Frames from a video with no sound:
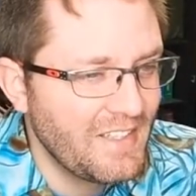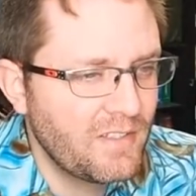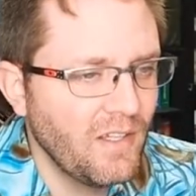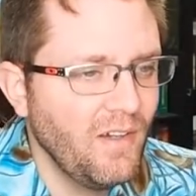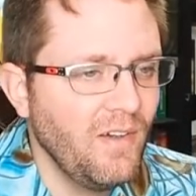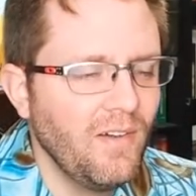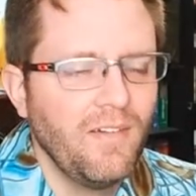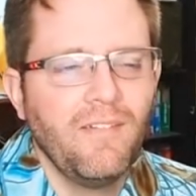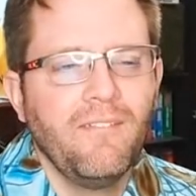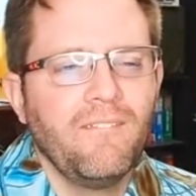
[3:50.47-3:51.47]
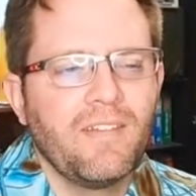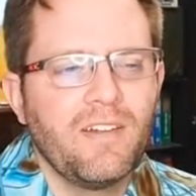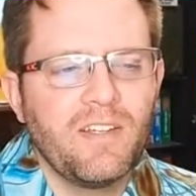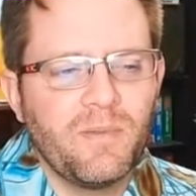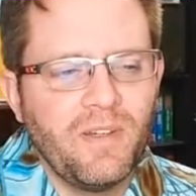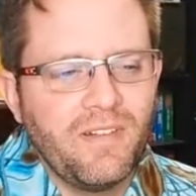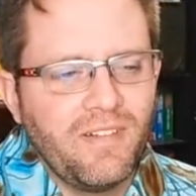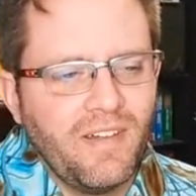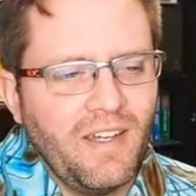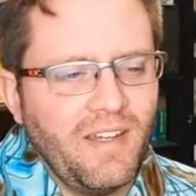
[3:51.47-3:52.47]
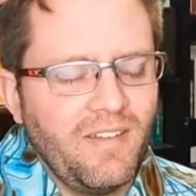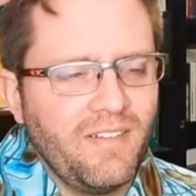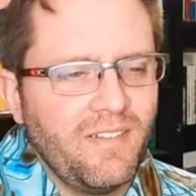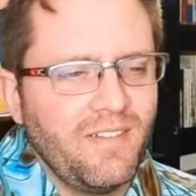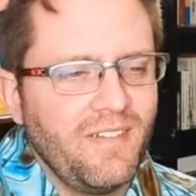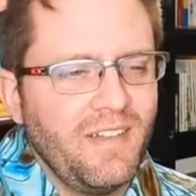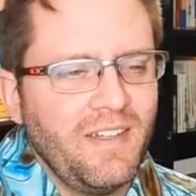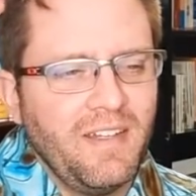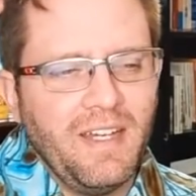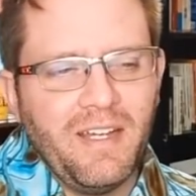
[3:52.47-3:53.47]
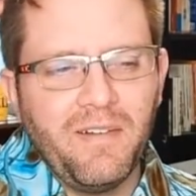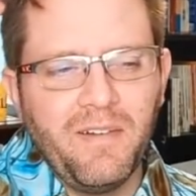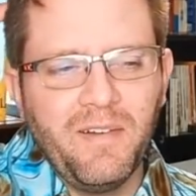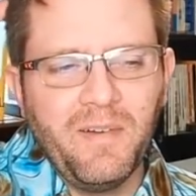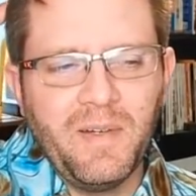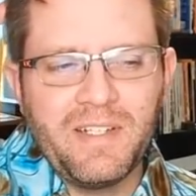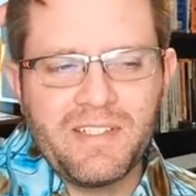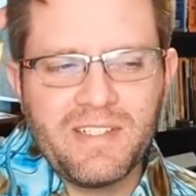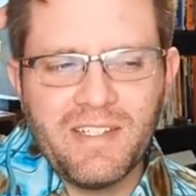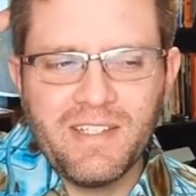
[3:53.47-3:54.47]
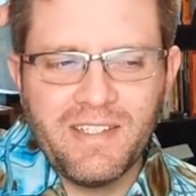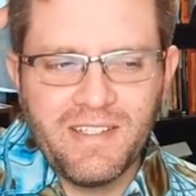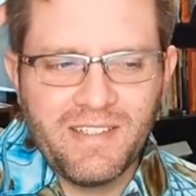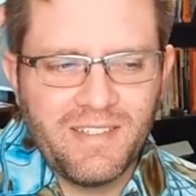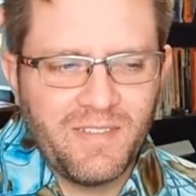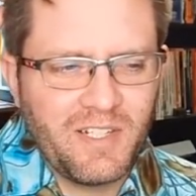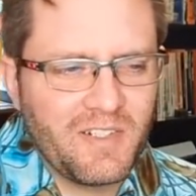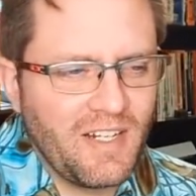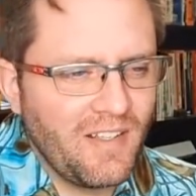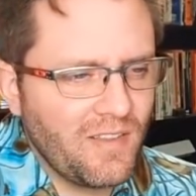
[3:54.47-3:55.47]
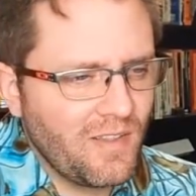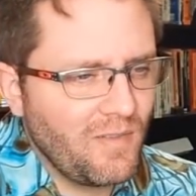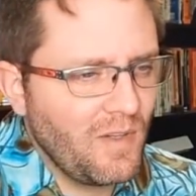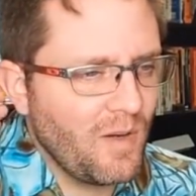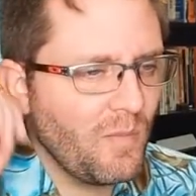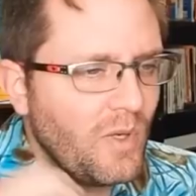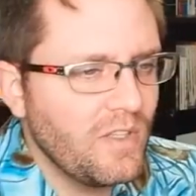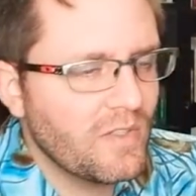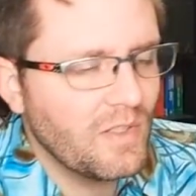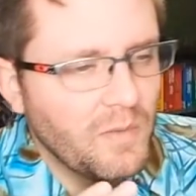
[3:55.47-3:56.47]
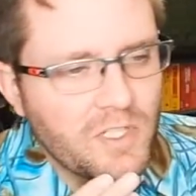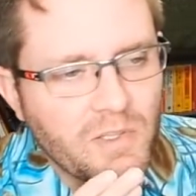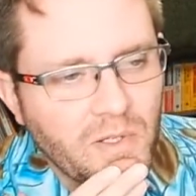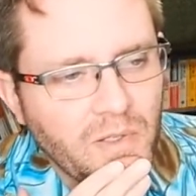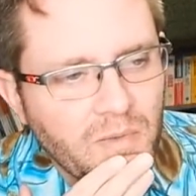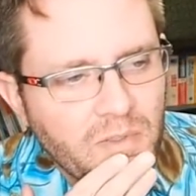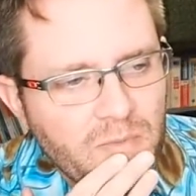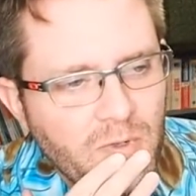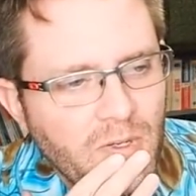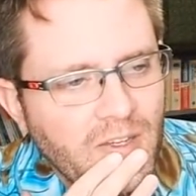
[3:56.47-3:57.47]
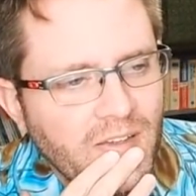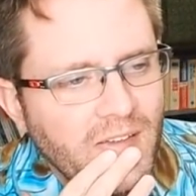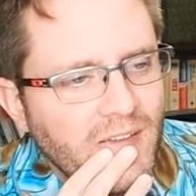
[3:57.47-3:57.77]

so, curious one. I I don't know what uh, what you're trying to. Our boy on the throne. Which throne? Which boy?